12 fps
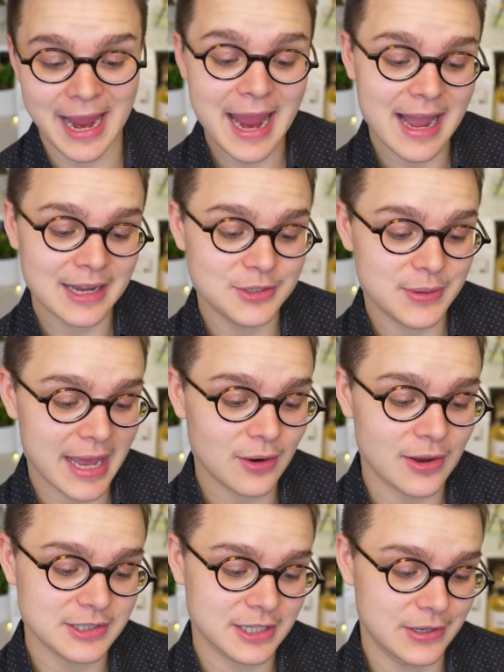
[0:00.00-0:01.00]
And you can
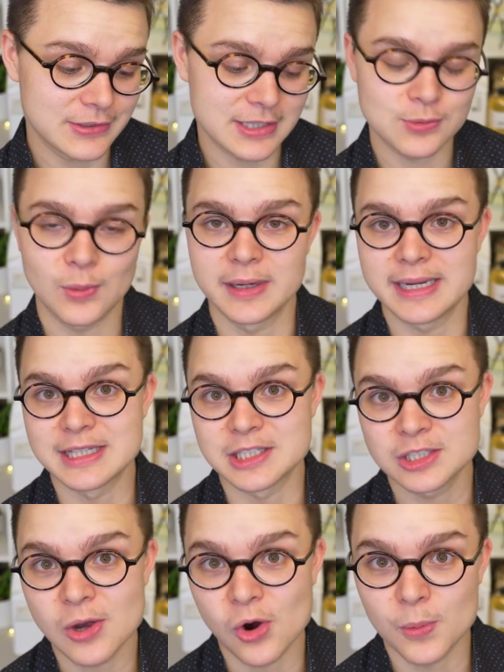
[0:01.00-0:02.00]
also use this one in
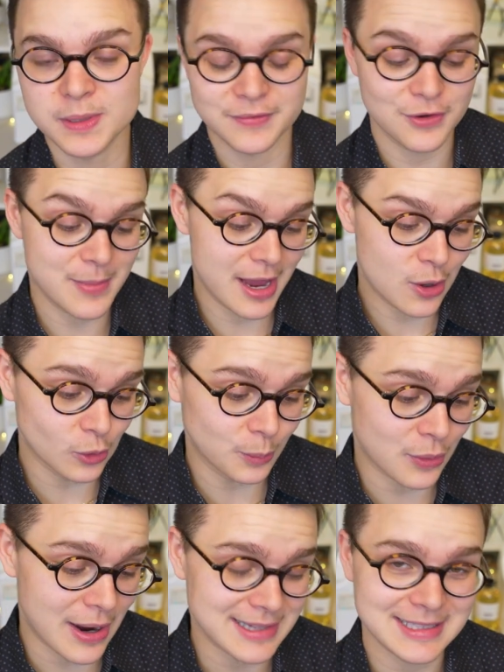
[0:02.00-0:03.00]
soaps. If you make
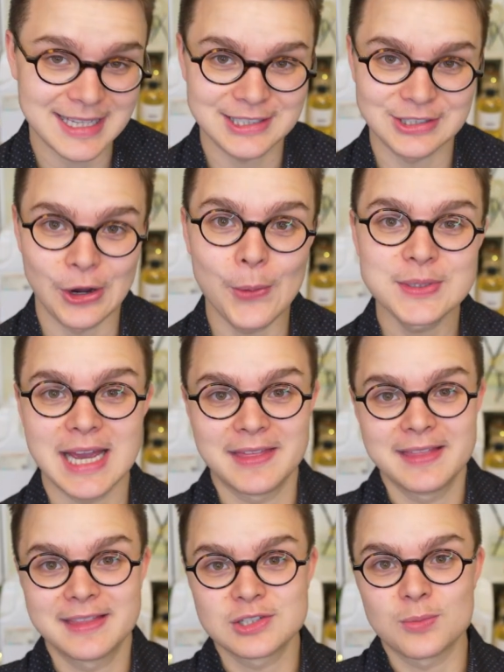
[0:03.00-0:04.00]
cold processed soaps, I
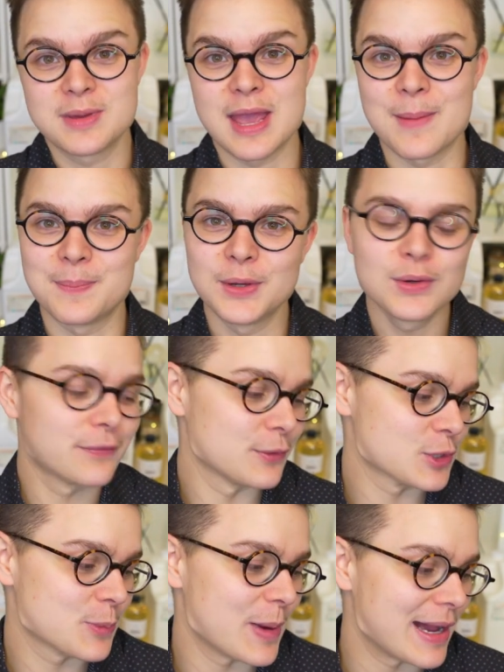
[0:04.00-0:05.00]
think this would be a
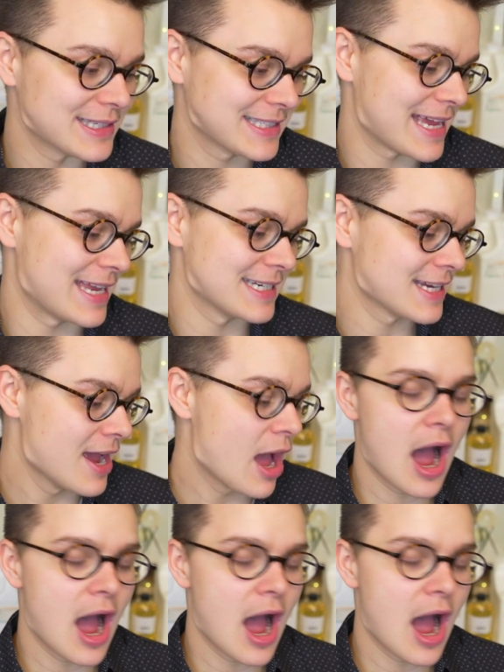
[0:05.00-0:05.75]
beautiful spa scent.